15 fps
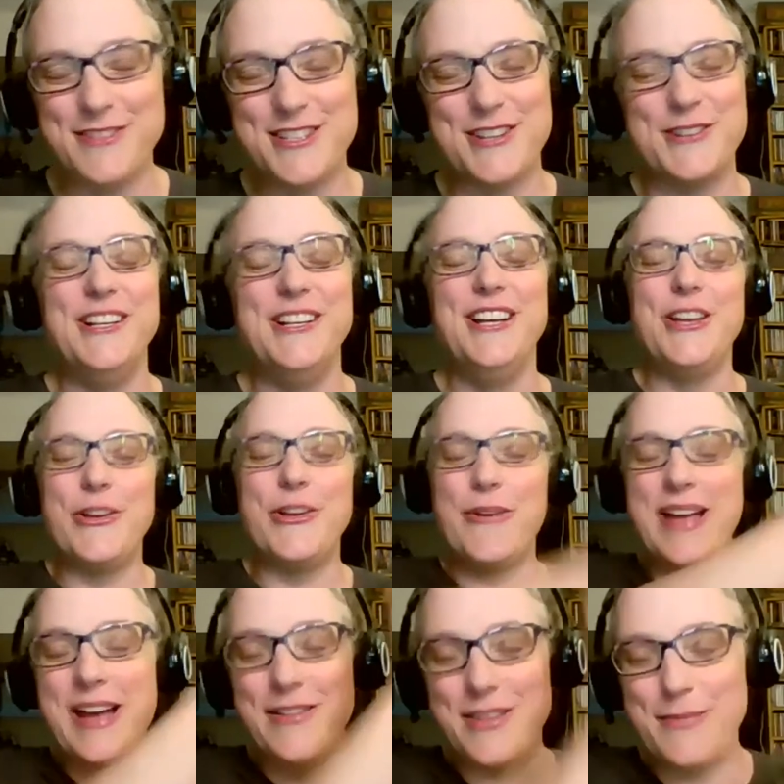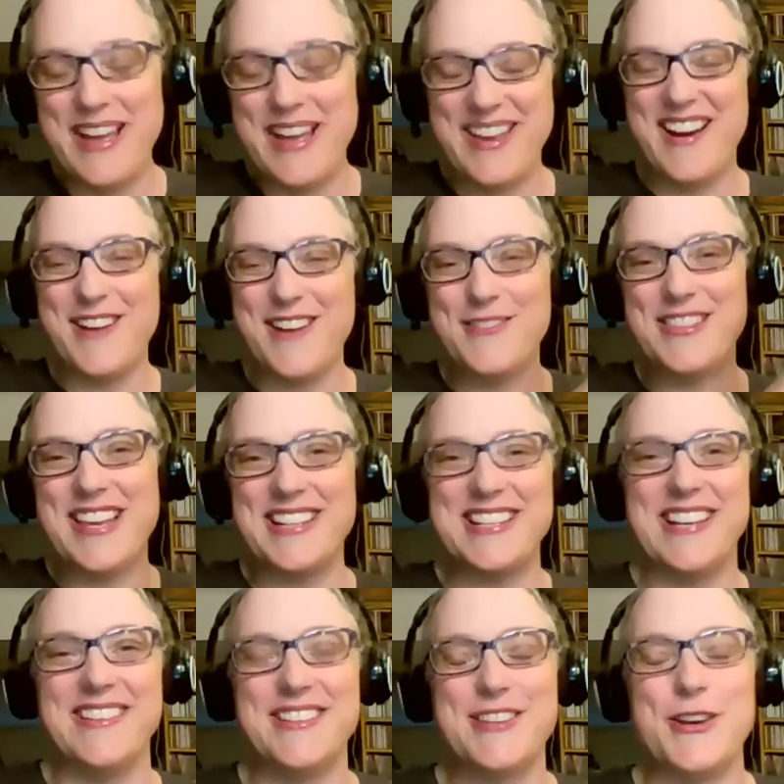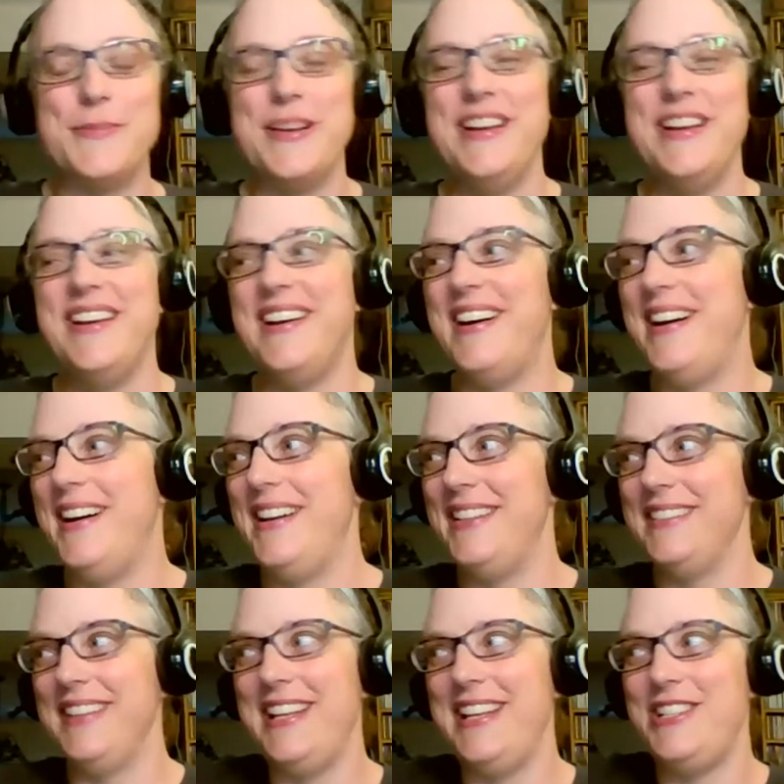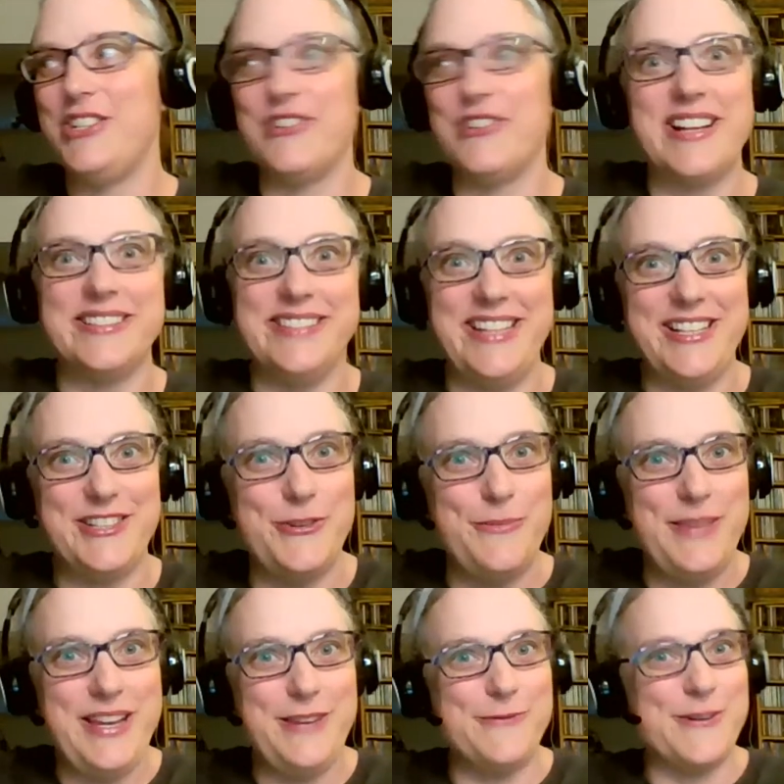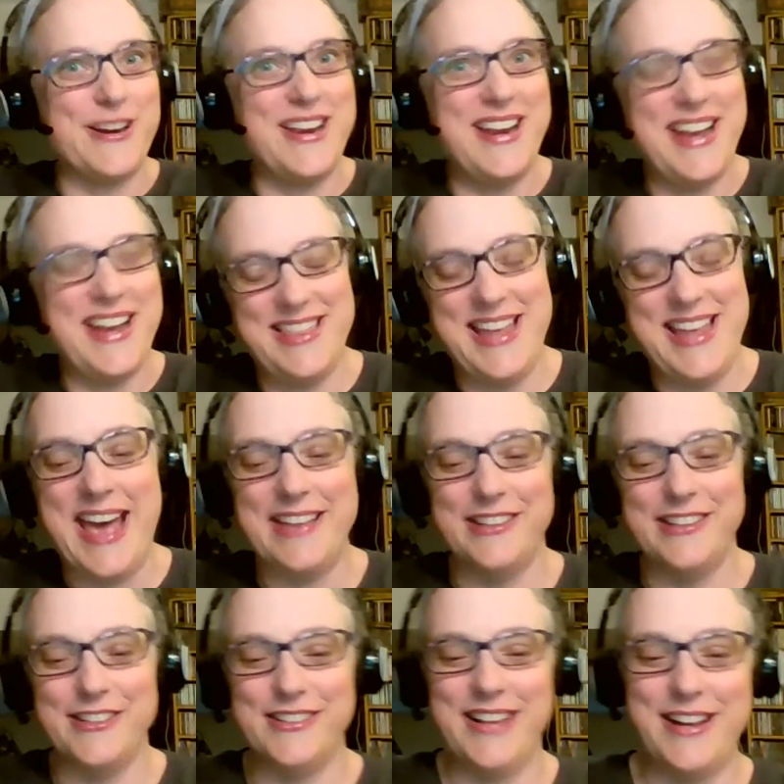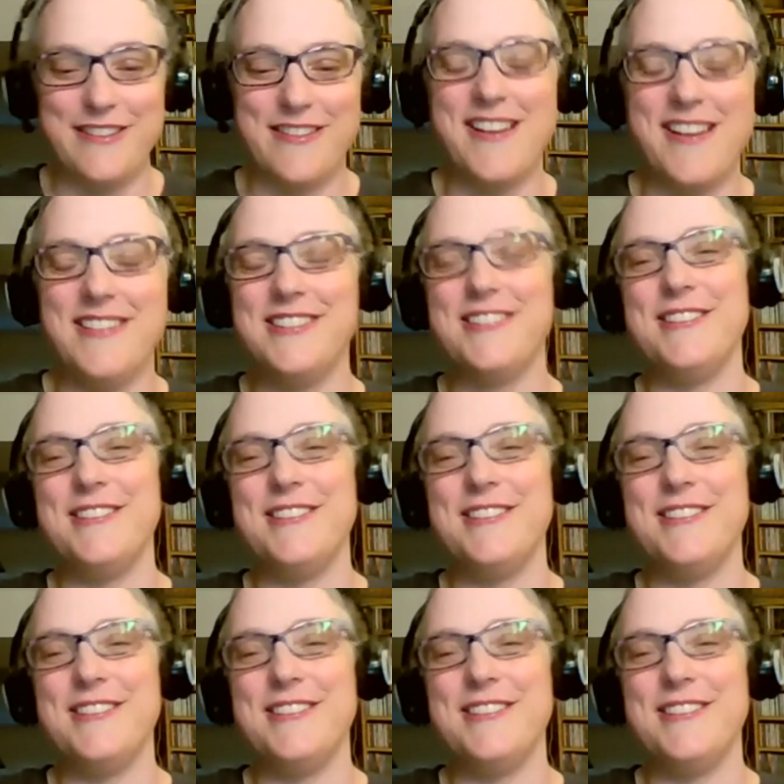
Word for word: So going out in the backyard with that telescope led directly to me working at the Adler later on.